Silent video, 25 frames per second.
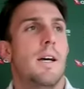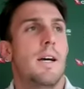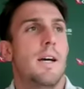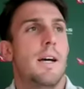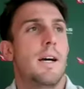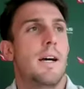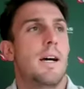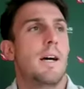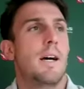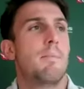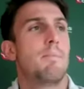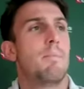
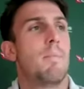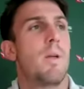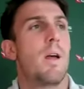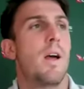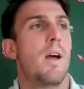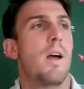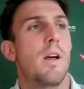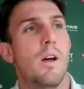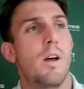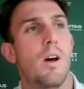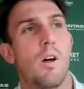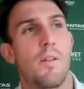
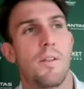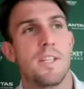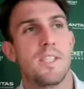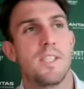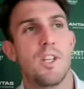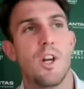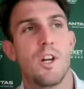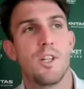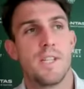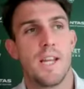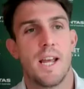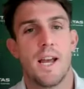There's
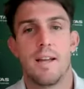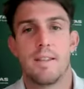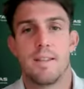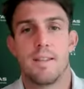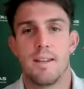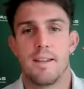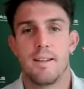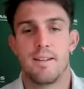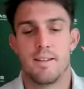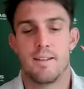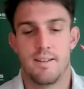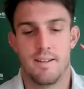no doubt
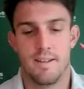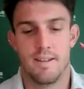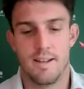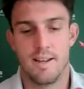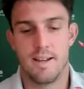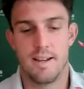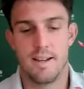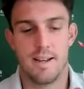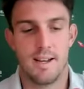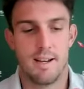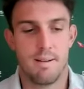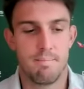that,
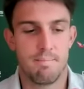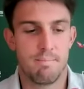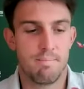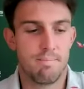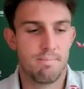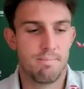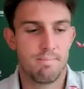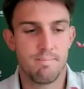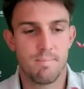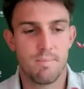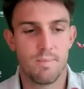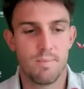
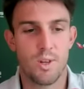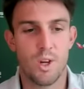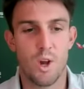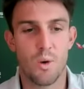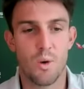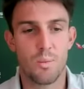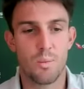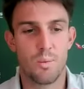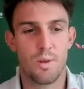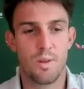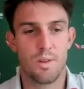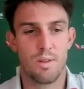you know,
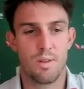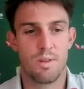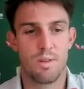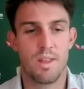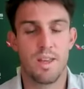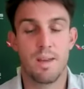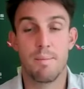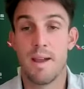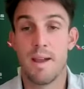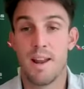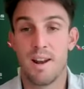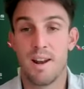with
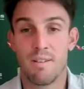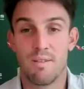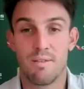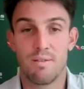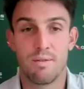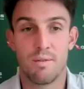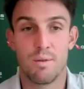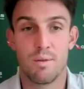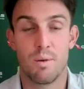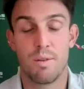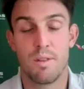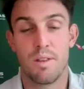the amount
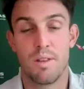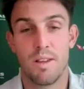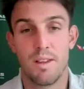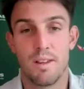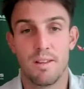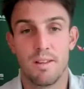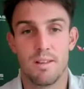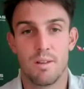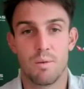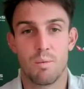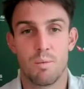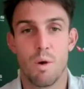of, or
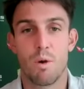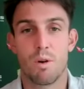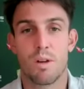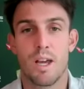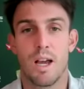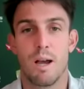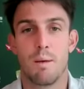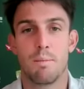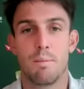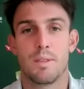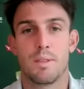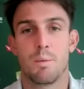the World
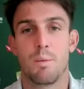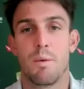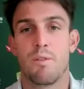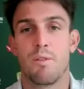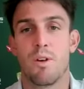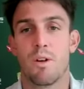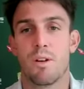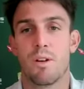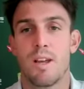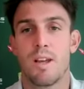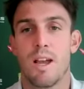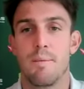Cups that we've
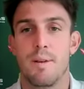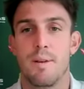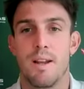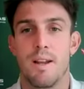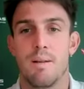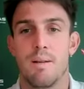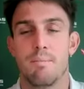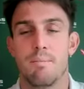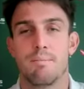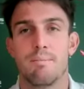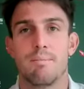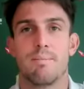got coming
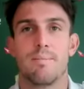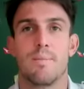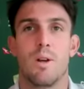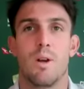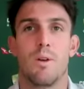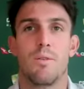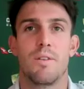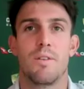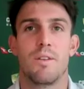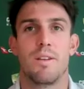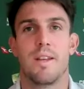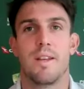up
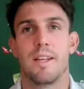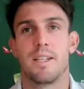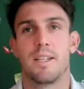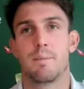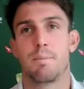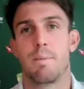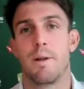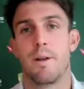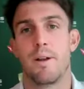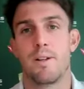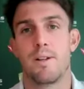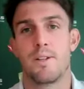over the
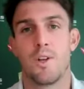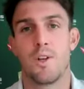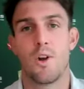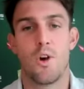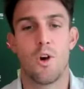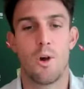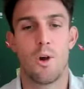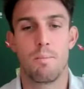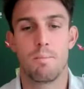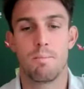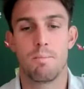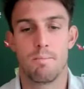next period of
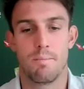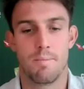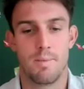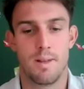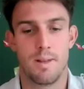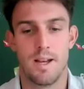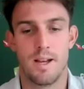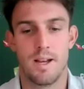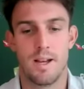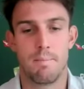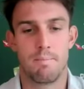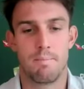time,
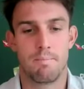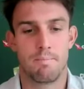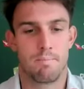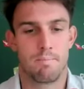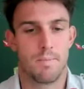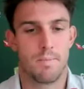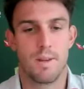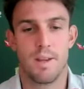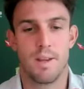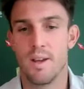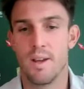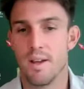
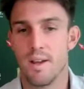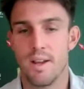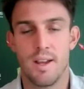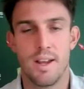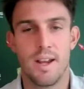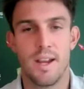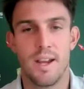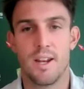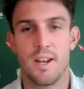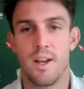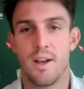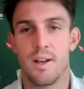
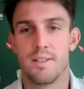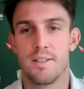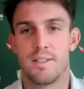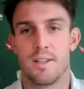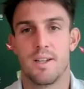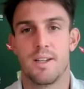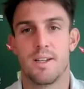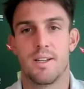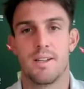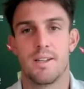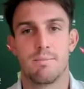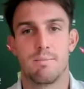you know, as
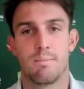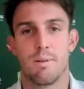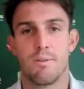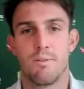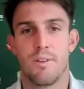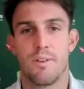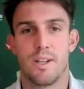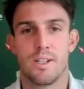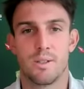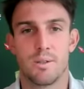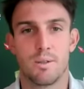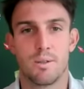a
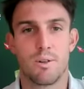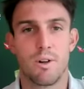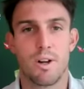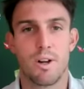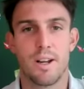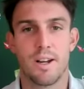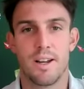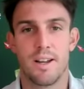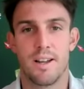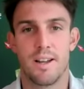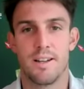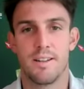professional
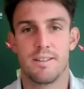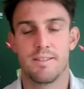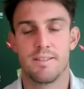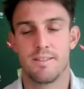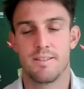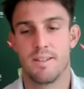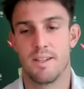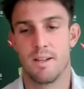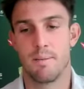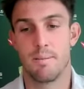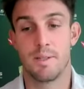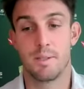cricketer,
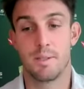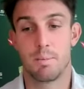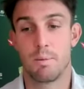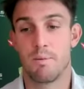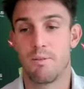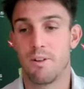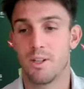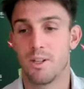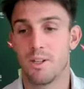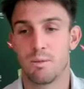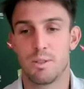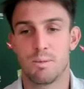as a
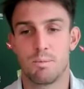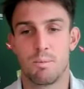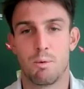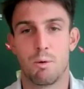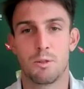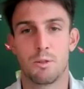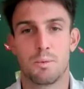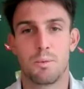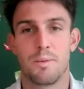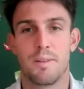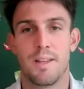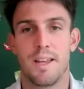professional
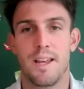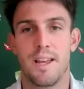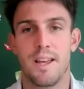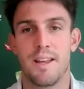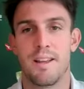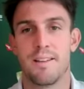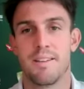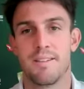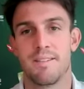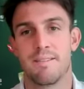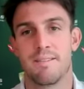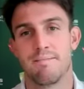sportsman
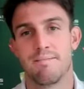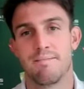there,